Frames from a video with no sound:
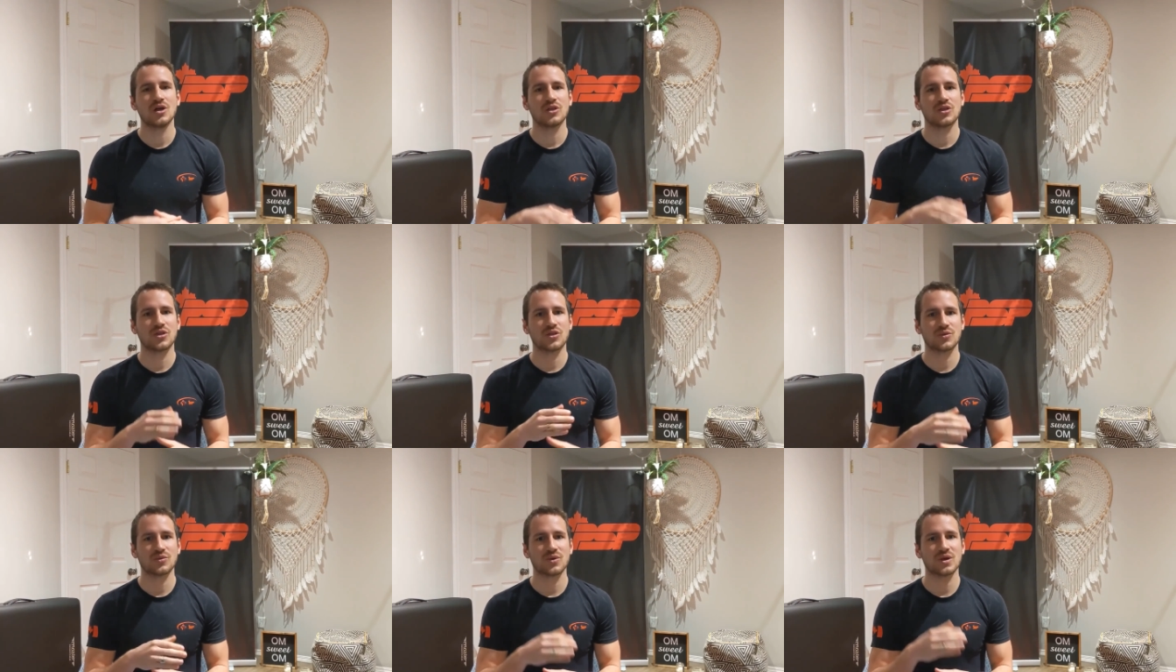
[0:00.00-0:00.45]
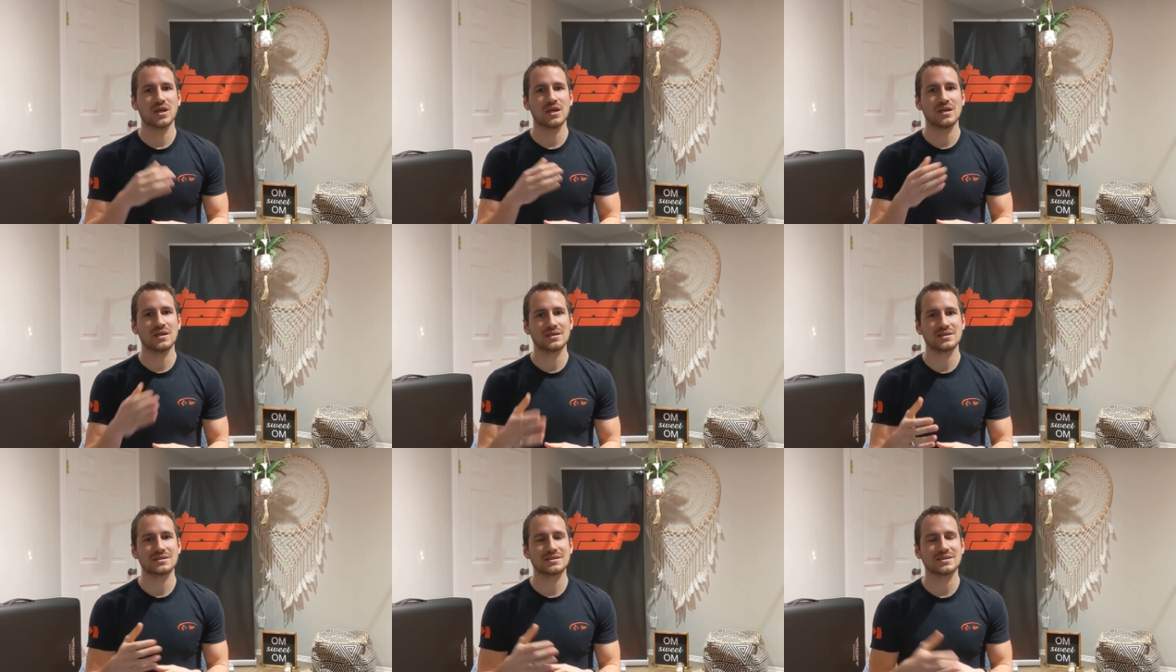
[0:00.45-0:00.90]

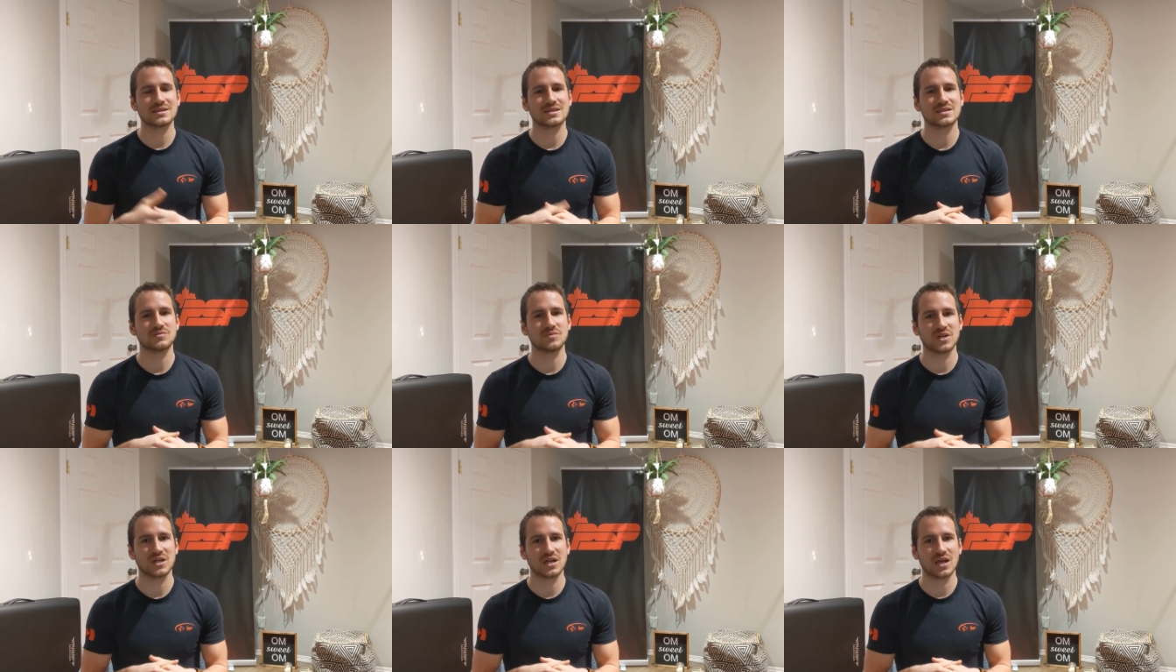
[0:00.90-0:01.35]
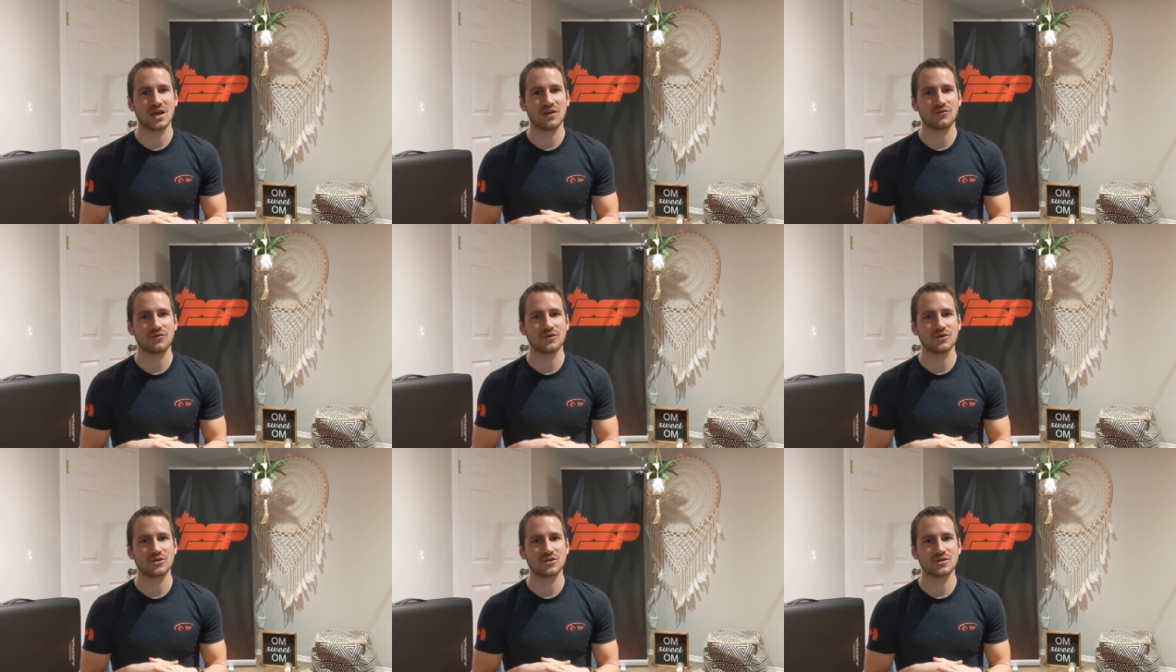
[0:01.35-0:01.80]
three six minute
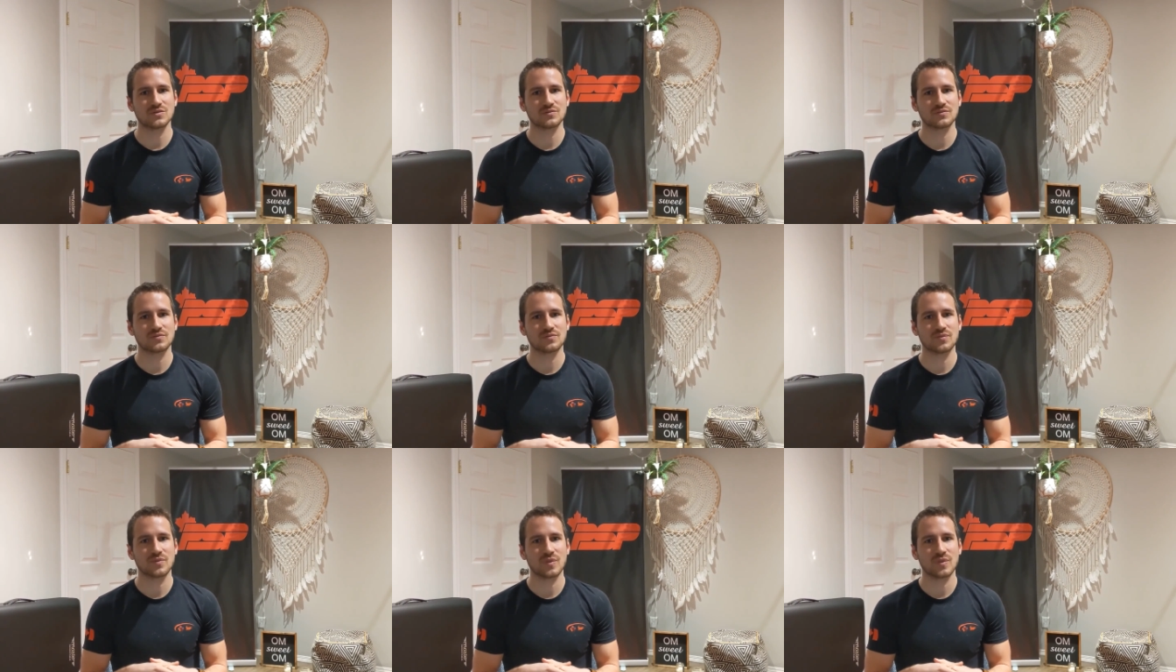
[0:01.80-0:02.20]
efforts.